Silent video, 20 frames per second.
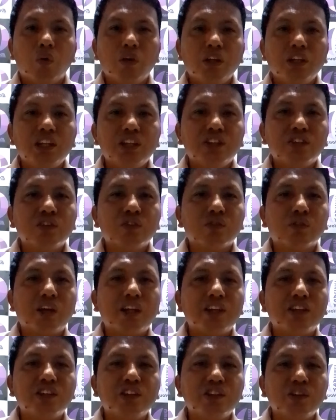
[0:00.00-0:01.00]
we need to
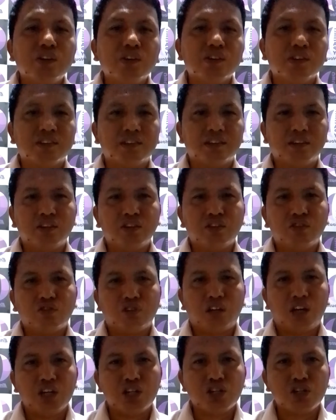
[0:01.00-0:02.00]
reduce
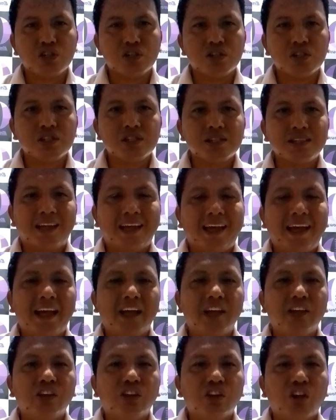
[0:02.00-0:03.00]
distractions
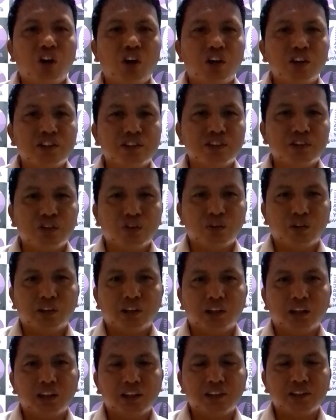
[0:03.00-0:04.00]
and noise
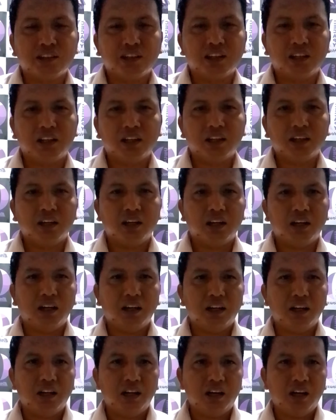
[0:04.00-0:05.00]
during the listening
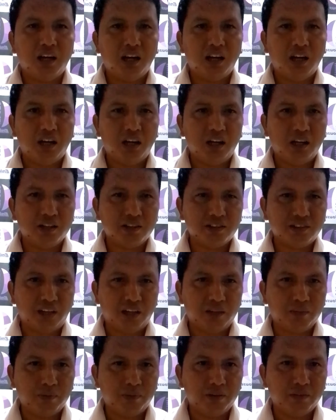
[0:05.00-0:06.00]

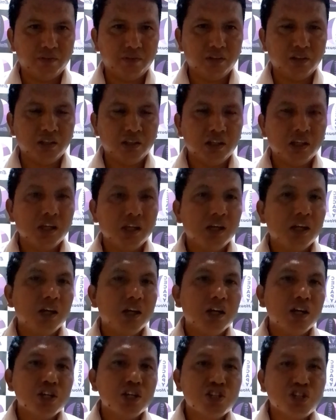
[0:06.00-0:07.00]
segment.
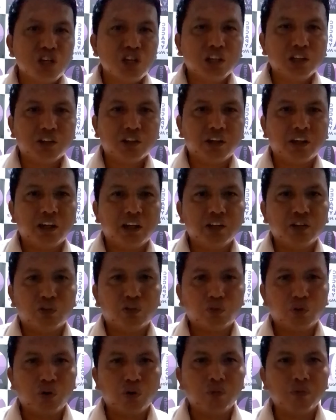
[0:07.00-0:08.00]
Children in
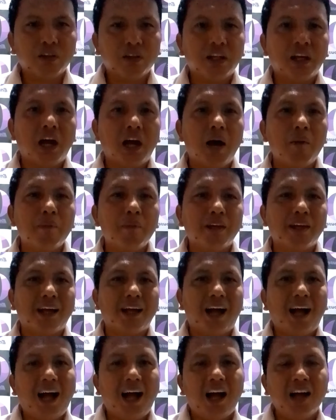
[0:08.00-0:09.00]
the room can be
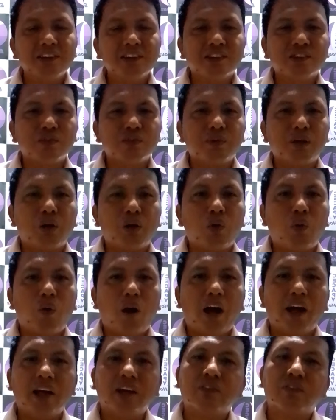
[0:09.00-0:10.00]
asked to be
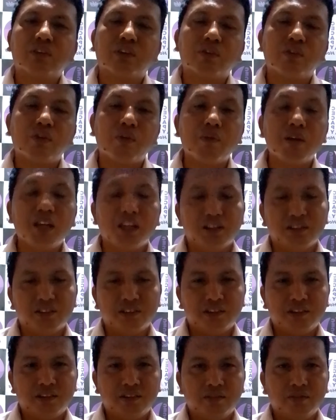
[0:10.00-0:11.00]
quiet for a few
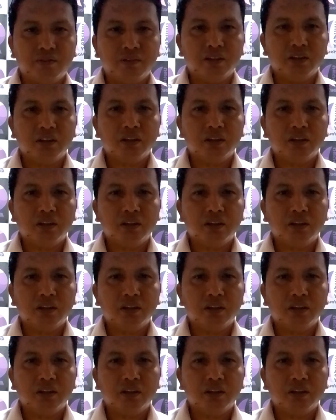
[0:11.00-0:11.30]
minutes.